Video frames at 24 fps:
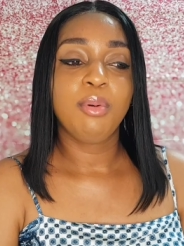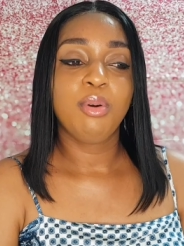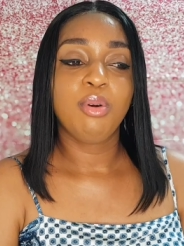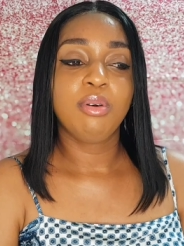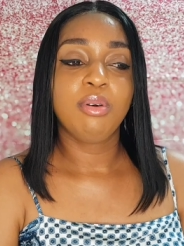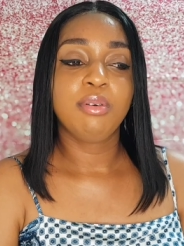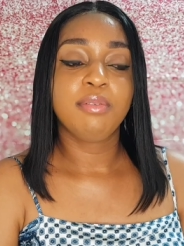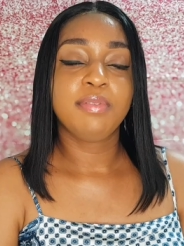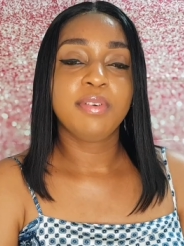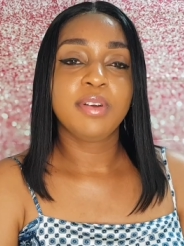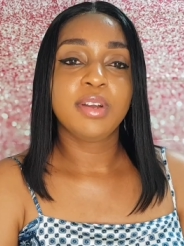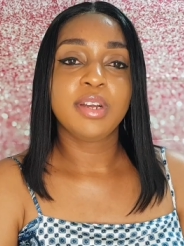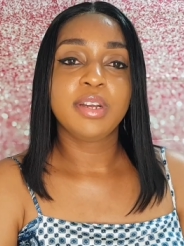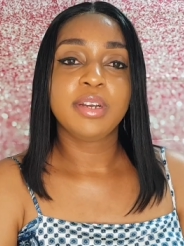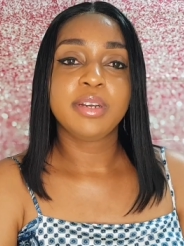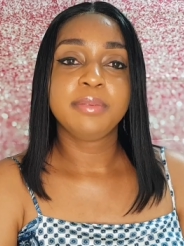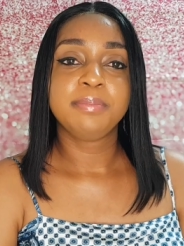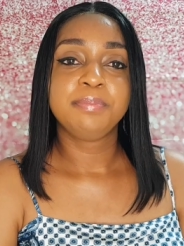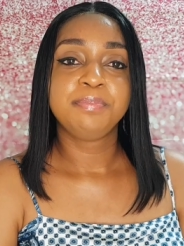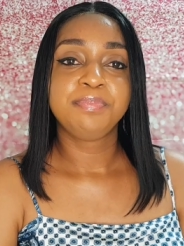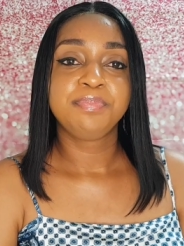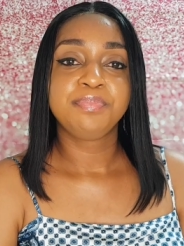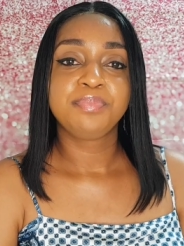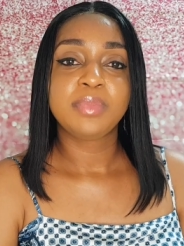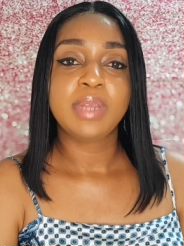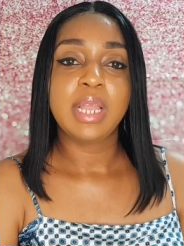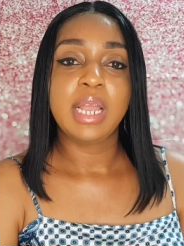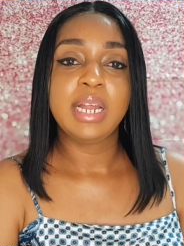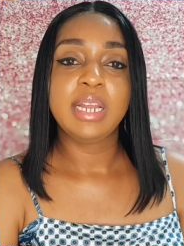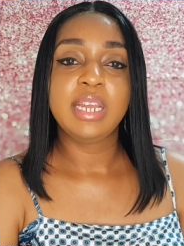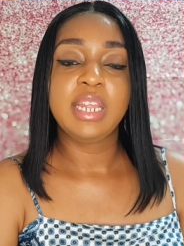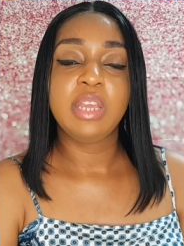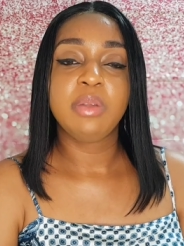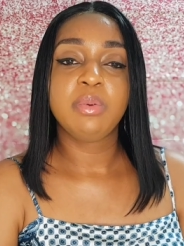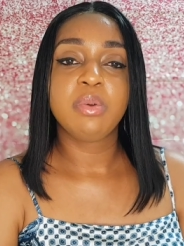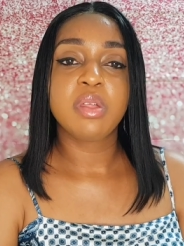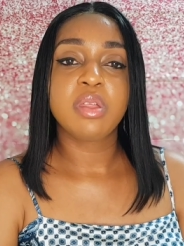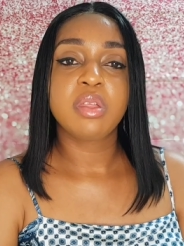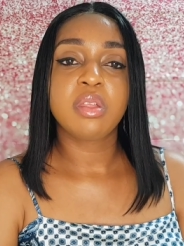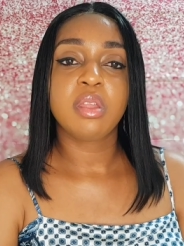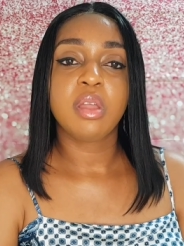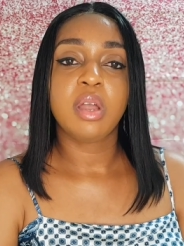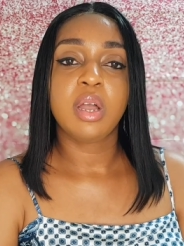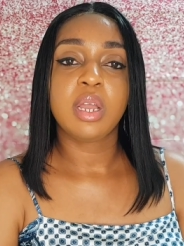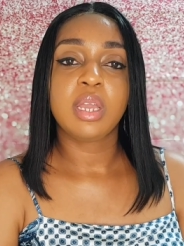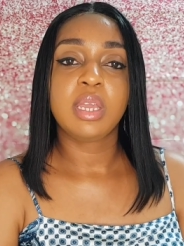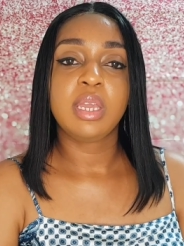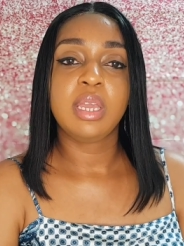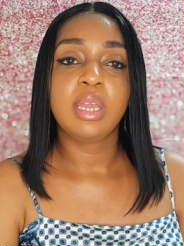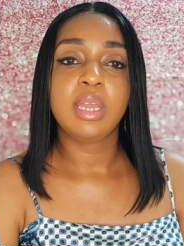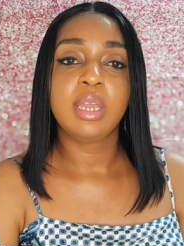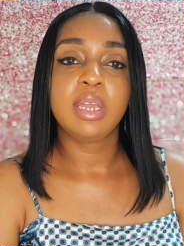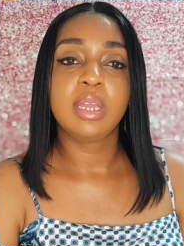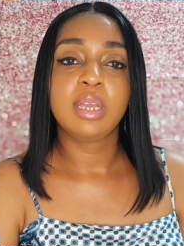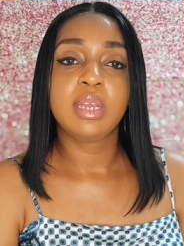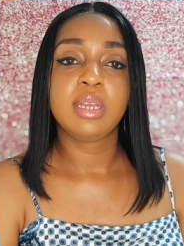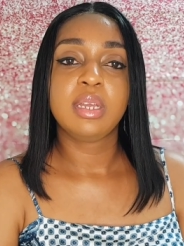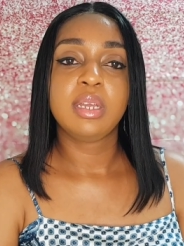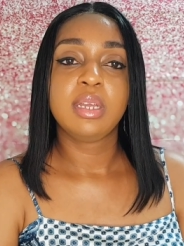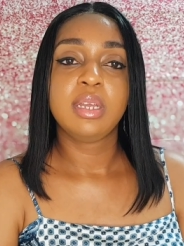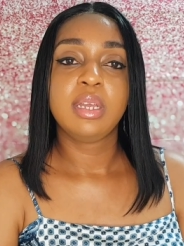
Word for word: over and he was talking,